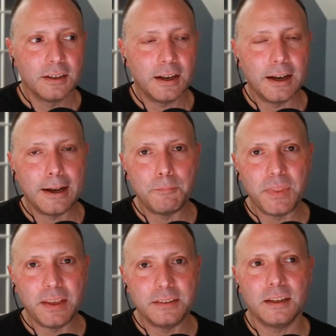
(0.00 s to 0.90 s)
Um,
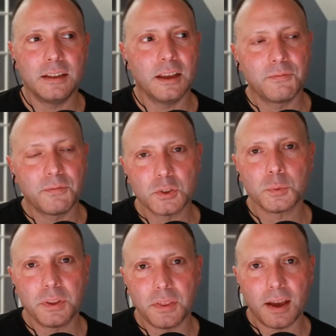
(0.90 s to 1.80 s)
they did at
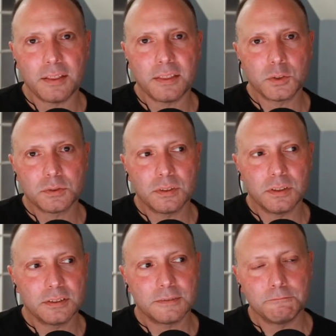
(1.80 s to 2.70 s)
first we thought this
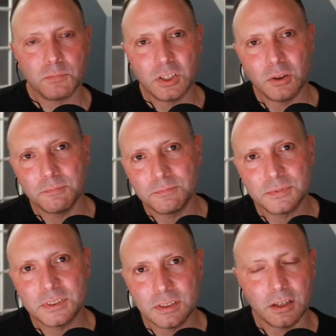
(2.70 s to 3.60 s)
this you know
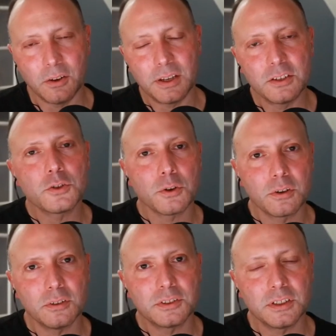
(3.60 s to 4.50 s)
you know
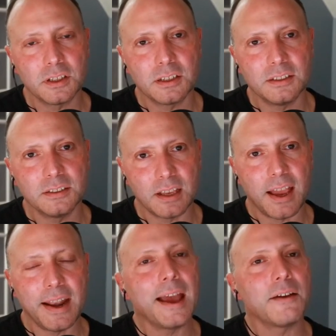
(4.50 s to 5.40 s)
internal silicon
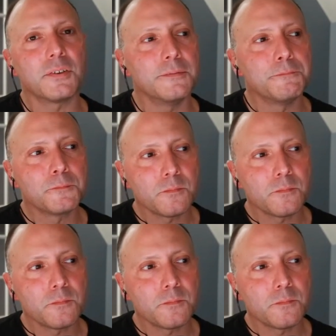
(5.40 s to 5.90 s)
design effort